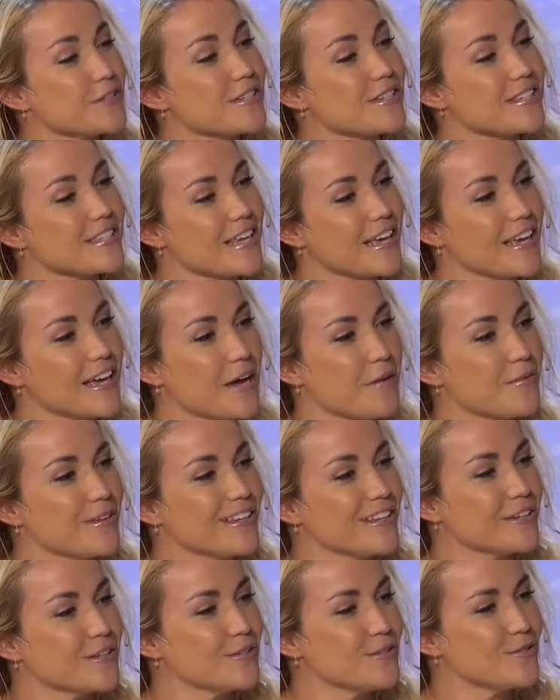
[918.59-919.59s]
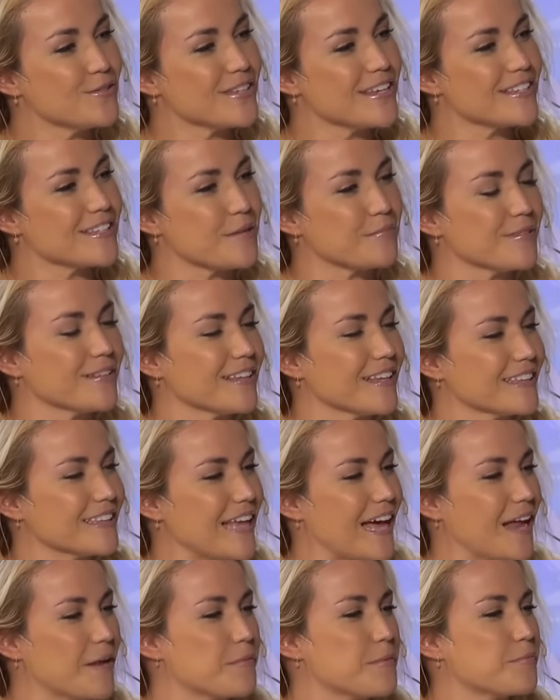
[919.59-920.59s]
to say. Yeah. I mean, you say something like
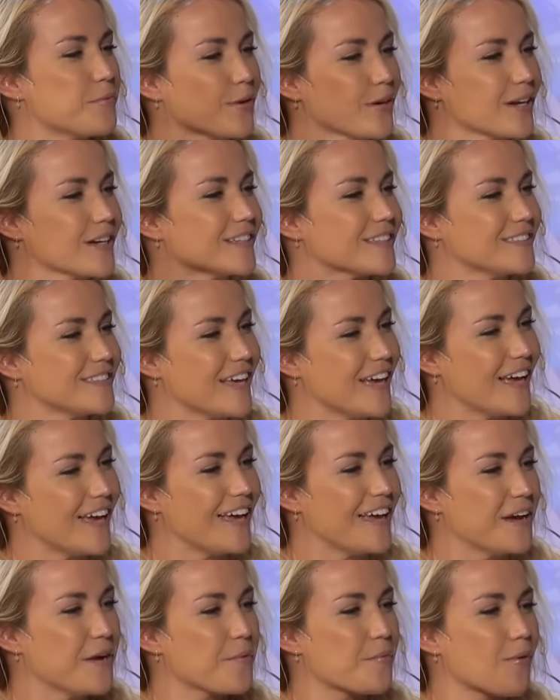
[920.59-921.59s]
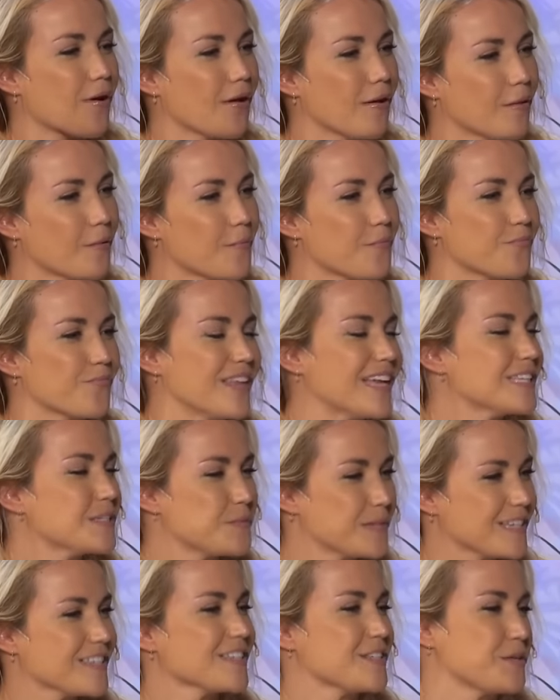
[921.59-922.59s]
that, and people are gonna say, well that's
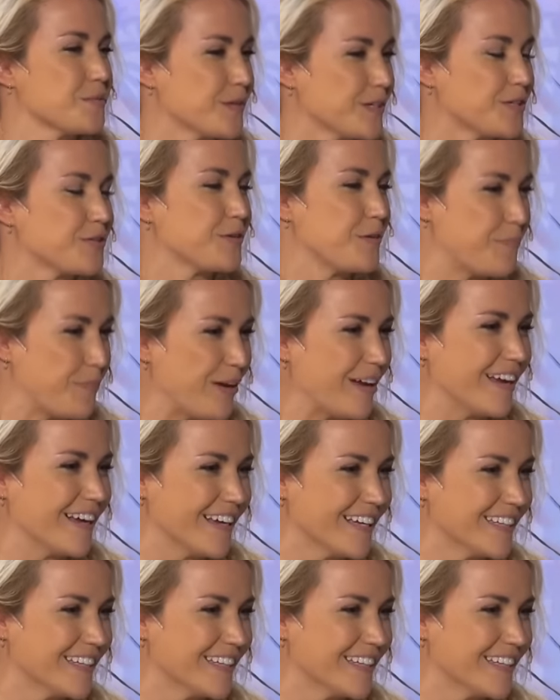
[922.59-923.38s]
because you were tripping.